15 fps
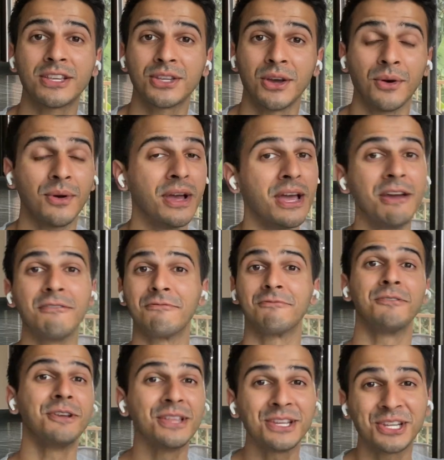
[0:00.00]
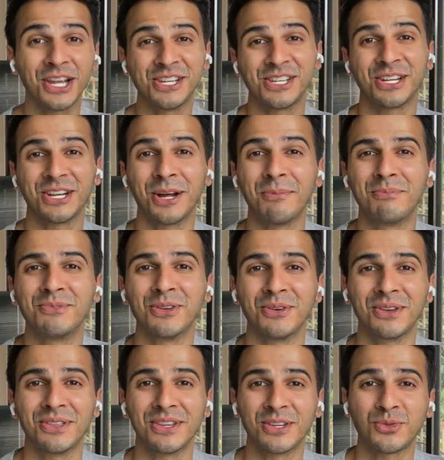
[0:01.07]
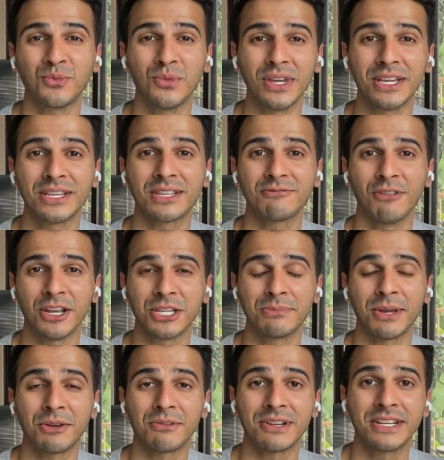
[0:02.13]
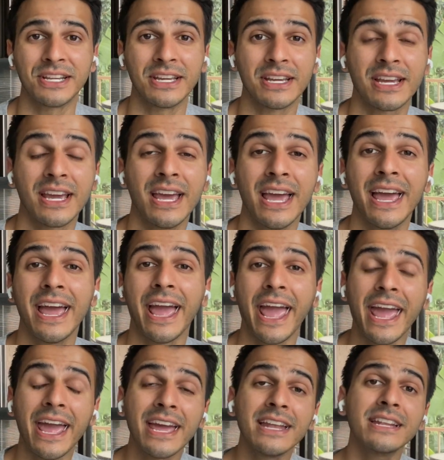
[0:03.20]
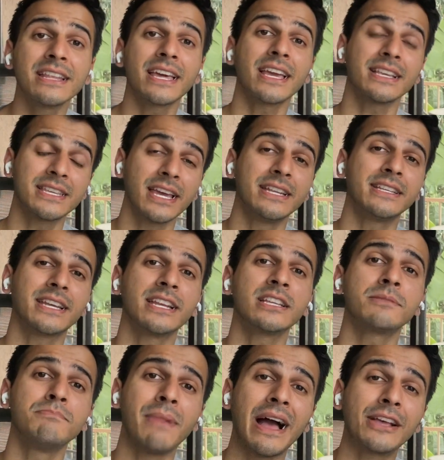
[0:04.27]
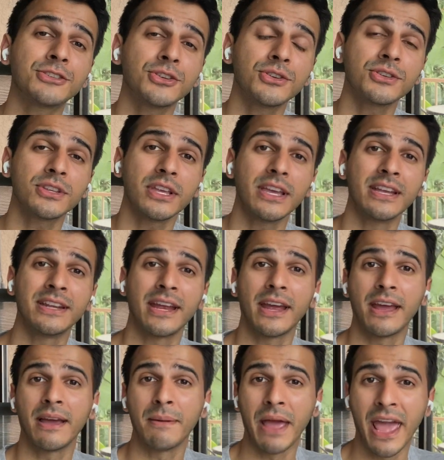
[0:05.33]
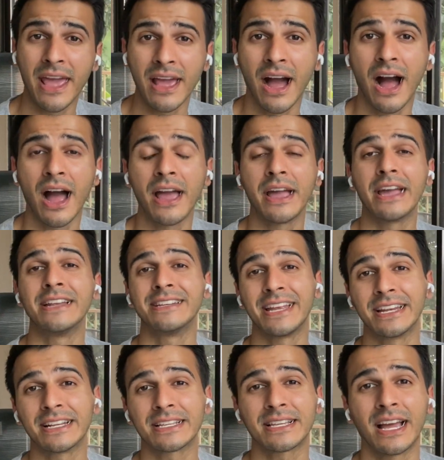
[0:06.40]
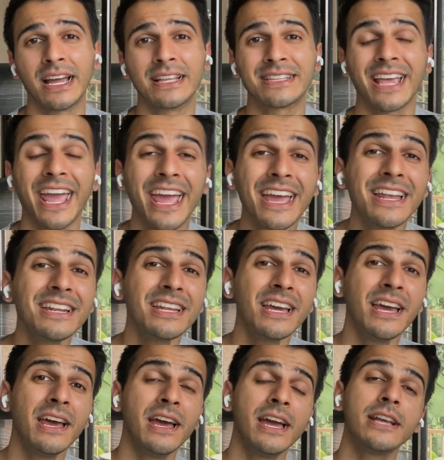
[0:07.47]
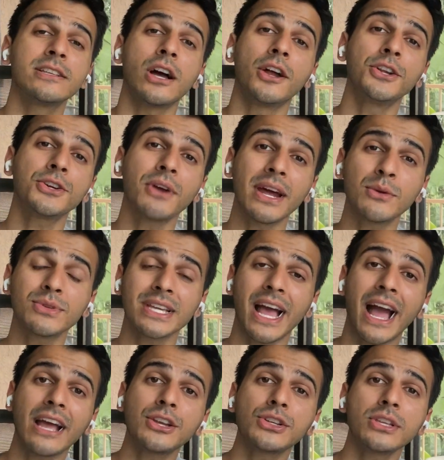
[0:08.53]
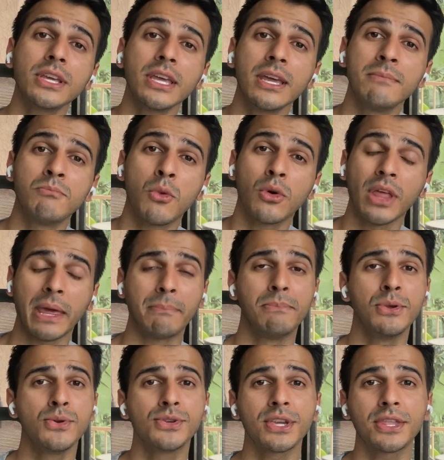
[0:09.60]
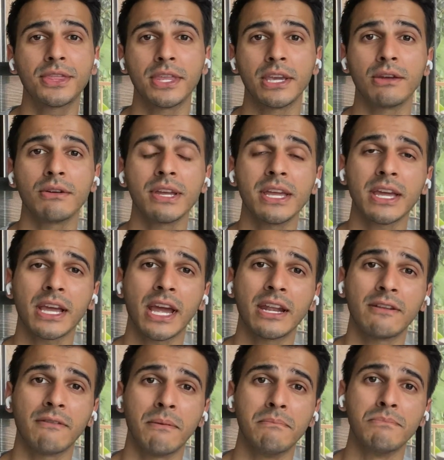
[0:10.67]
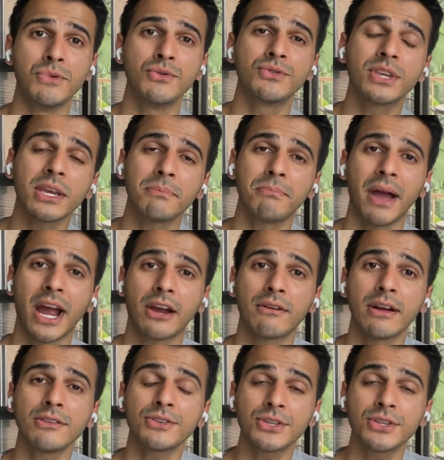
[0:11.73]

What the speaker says: So really changing it up during this week's resume critique. And like I said, he's getting his master's in AI and data science. And his undergrad was actually in more like music theory, kind of a music background.